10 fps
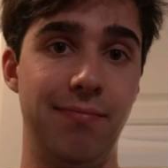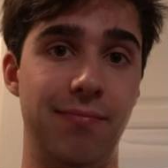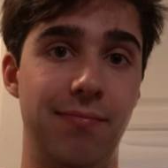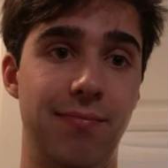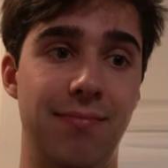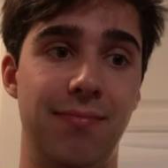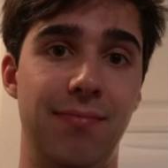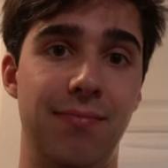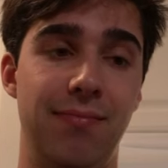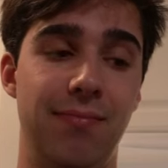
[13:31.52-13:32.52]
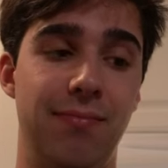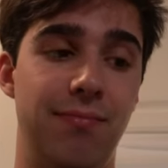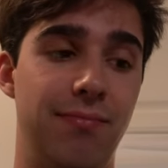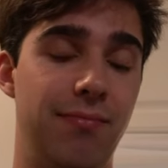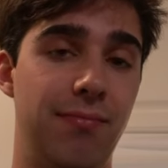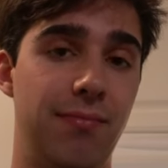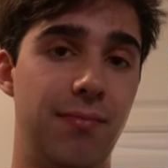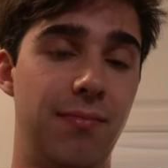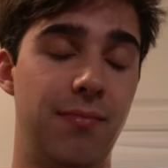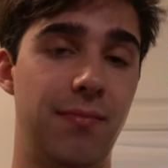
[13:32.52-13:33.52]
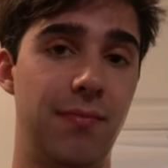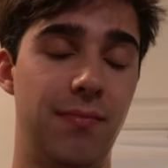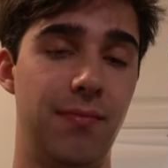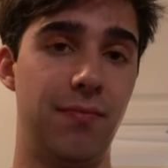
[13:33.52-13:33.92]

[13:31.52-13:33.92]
No one is speaking in this clip.